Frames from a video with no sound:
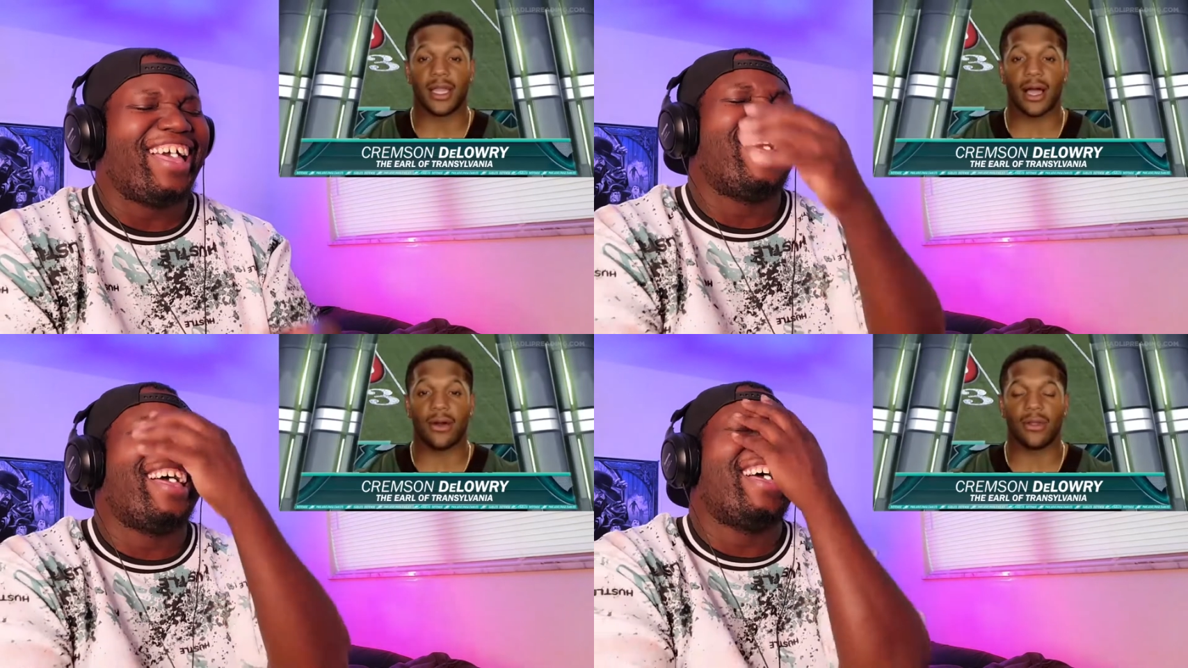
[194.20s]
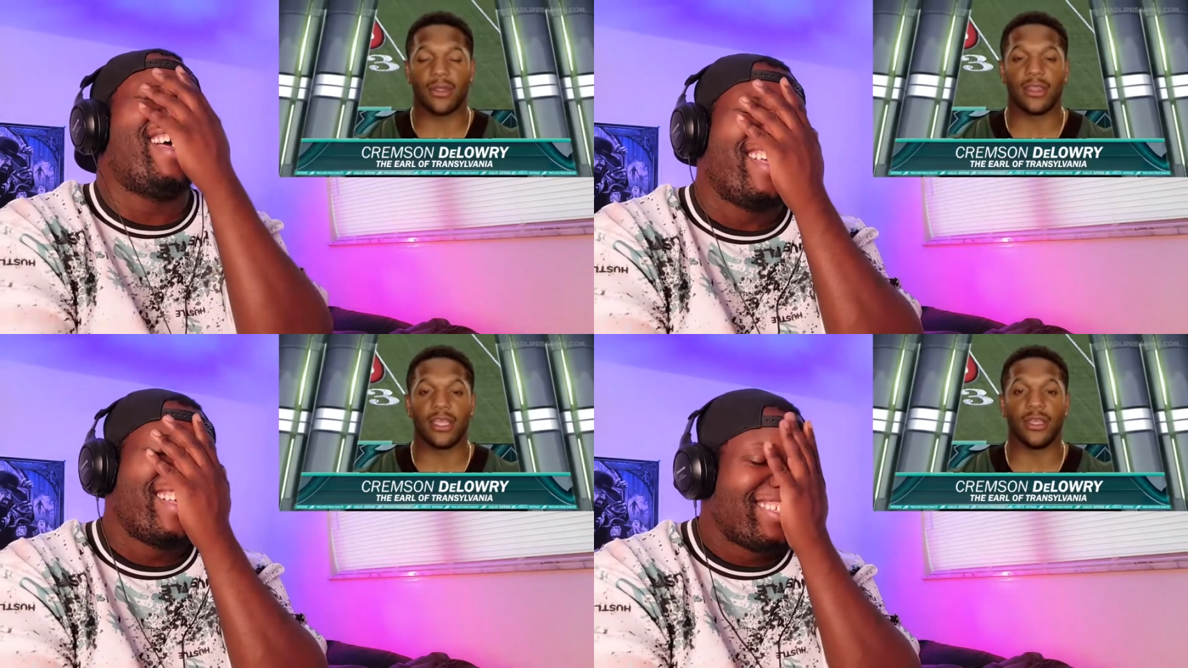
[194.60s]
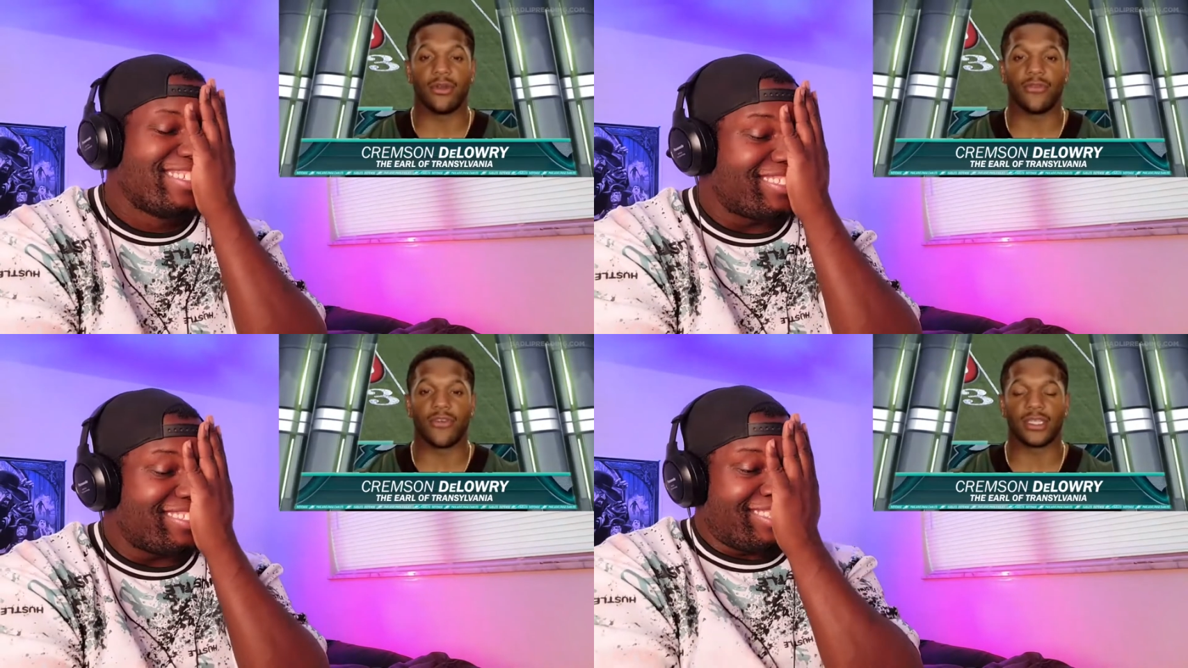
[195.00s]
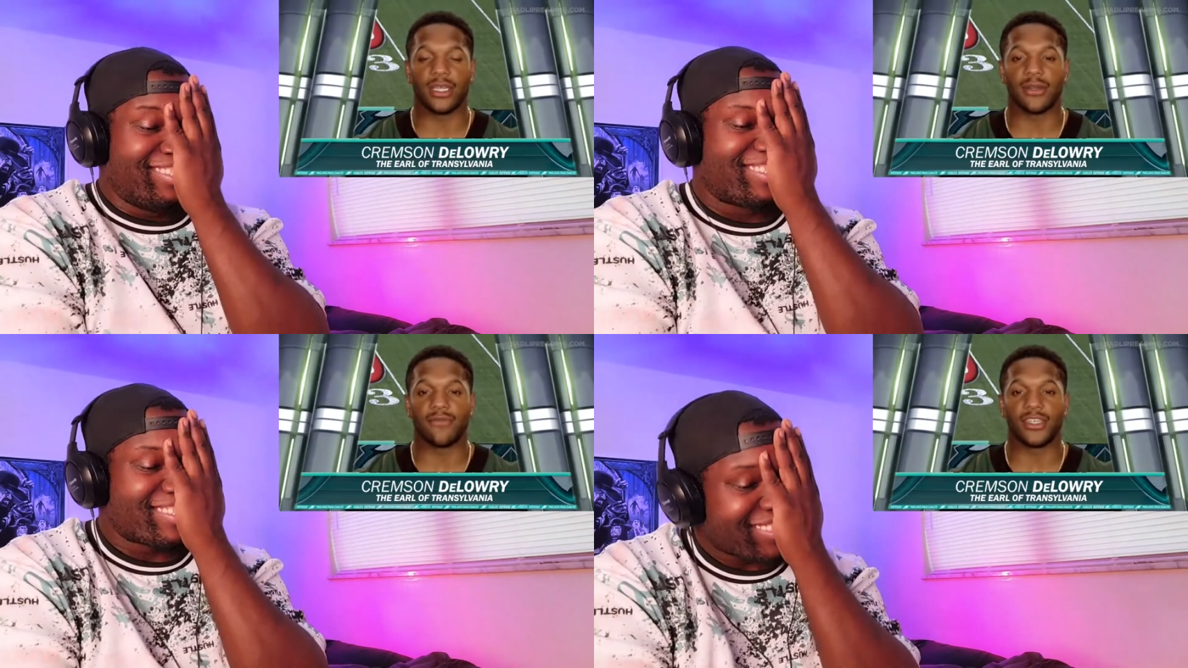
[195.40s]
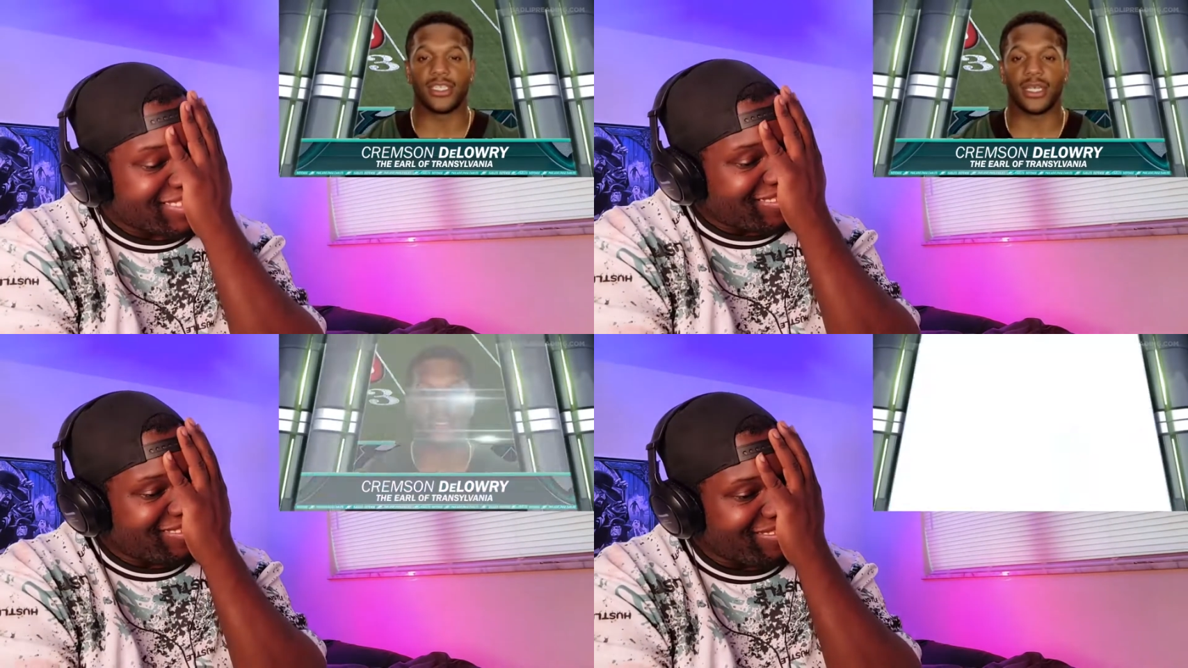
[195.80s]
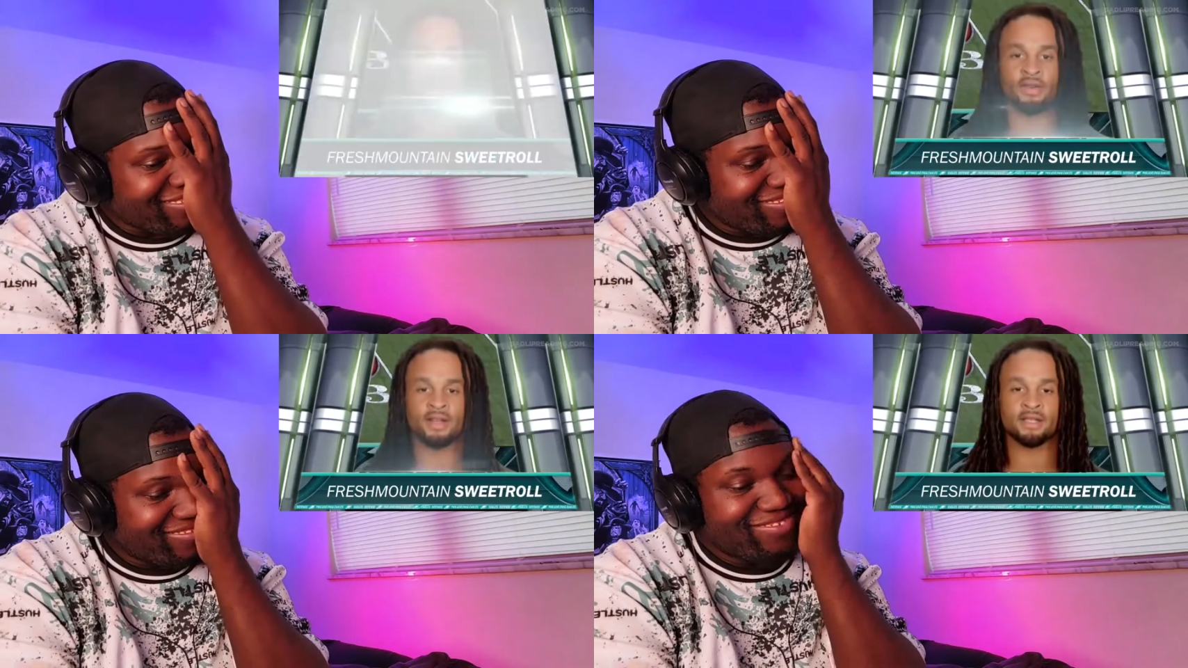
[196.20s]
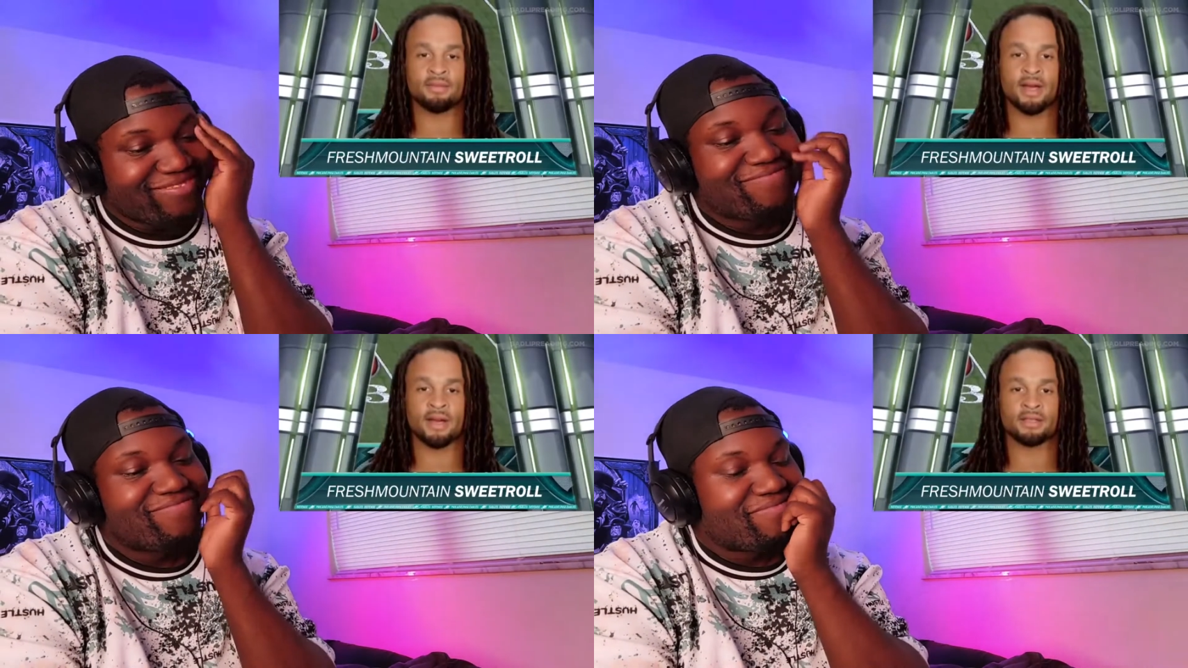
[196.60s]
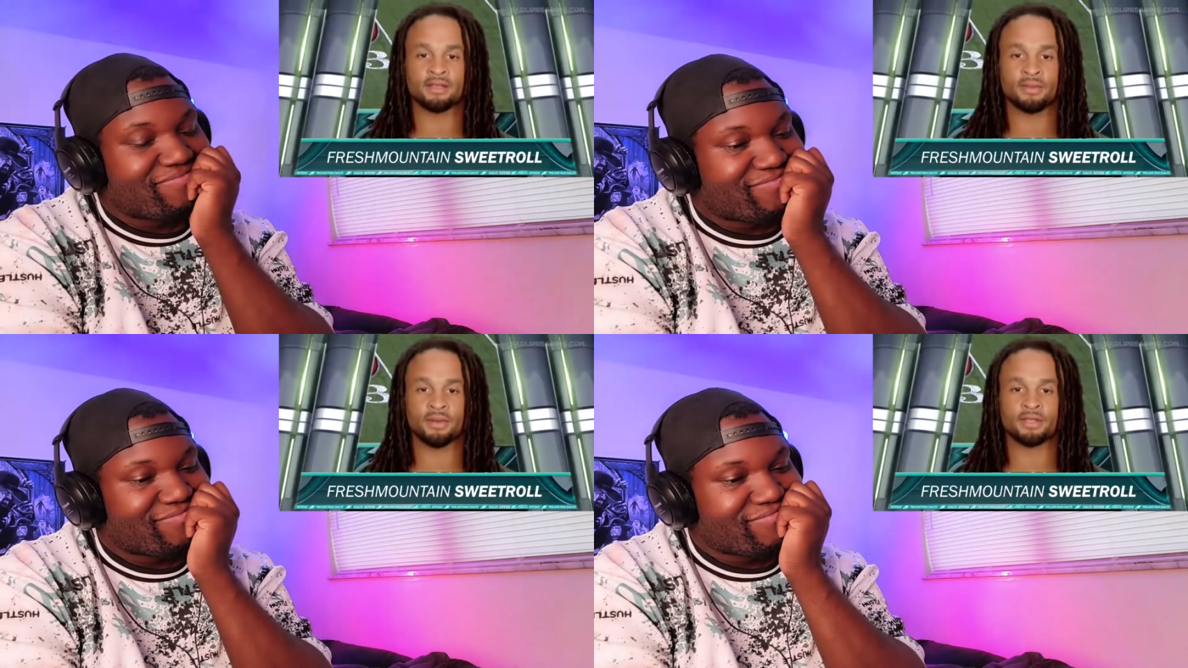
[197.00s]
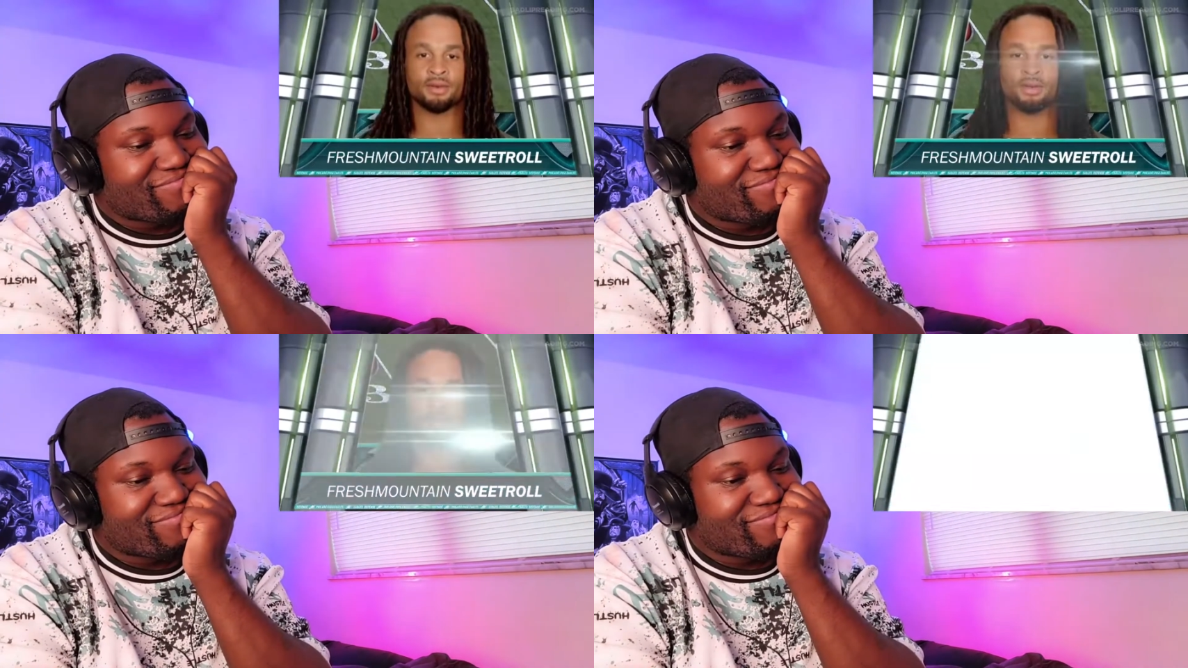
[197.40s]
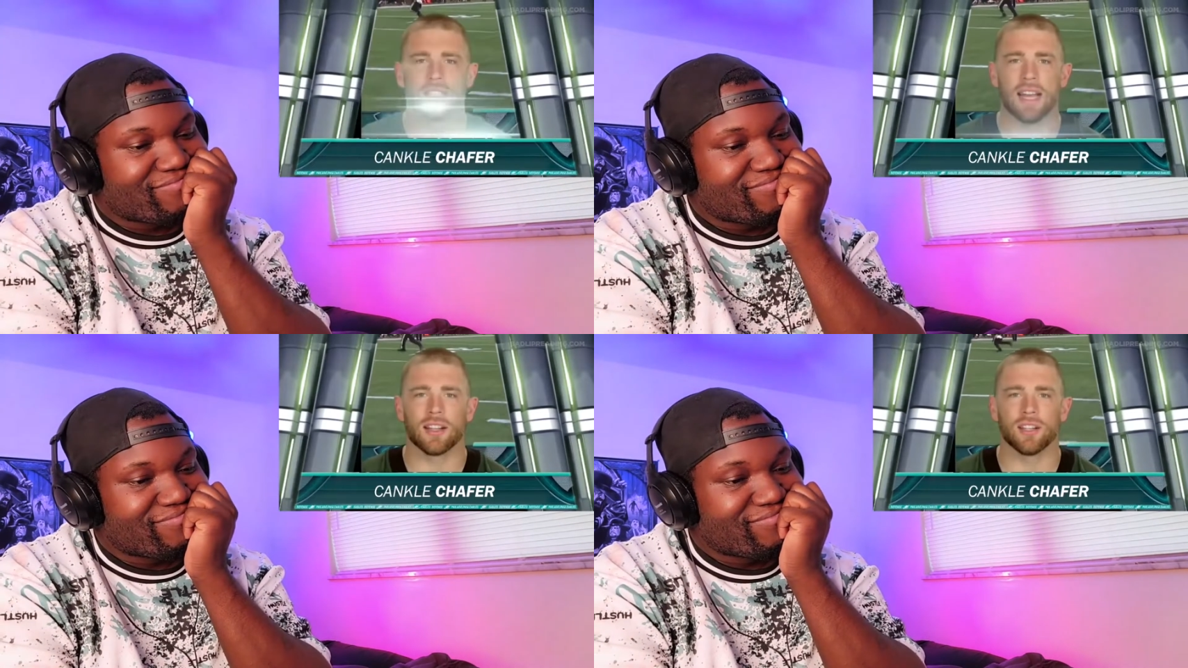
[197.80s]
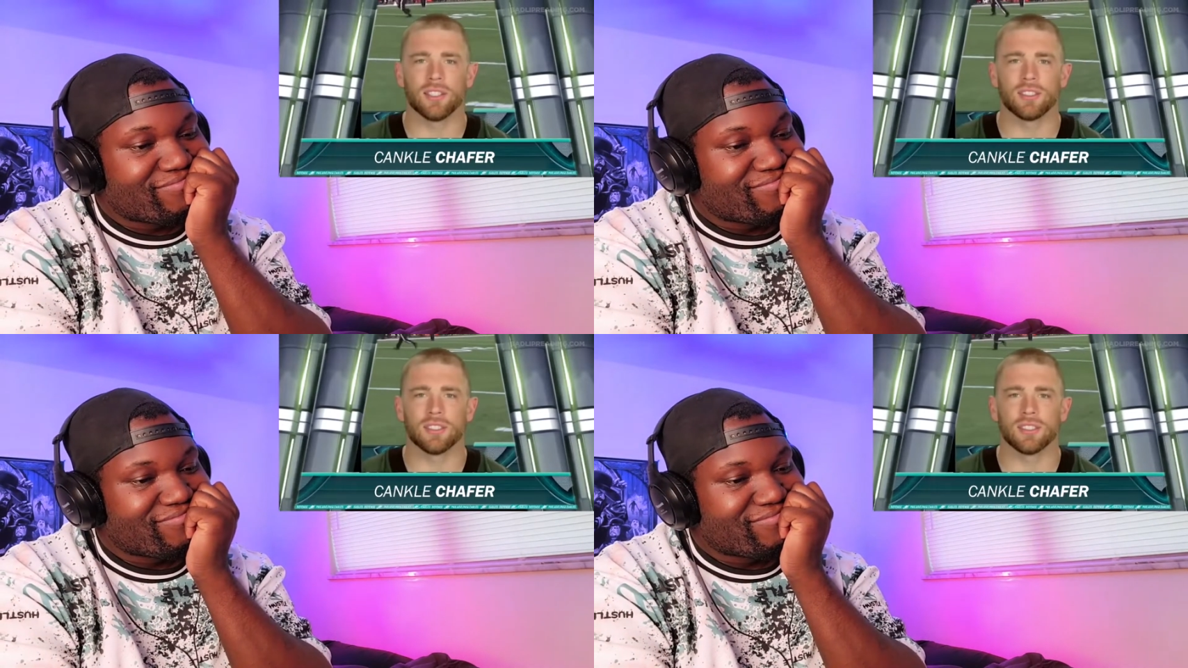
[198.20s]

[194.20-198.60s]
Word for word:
Speaker 1: Blowry, the Earl of Transylvania. Fresh Mountain Sweet Roll. Cankle